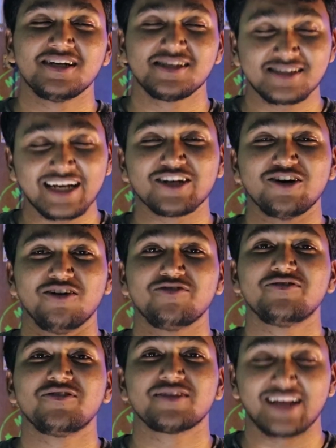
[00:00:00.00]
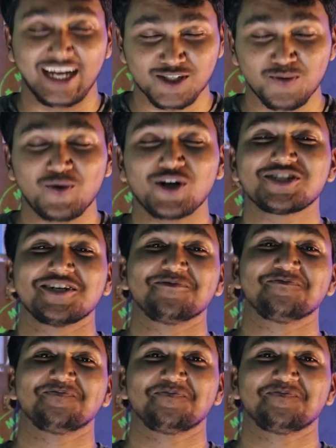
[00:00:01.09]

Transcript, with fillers: signing off. Thanks for watching.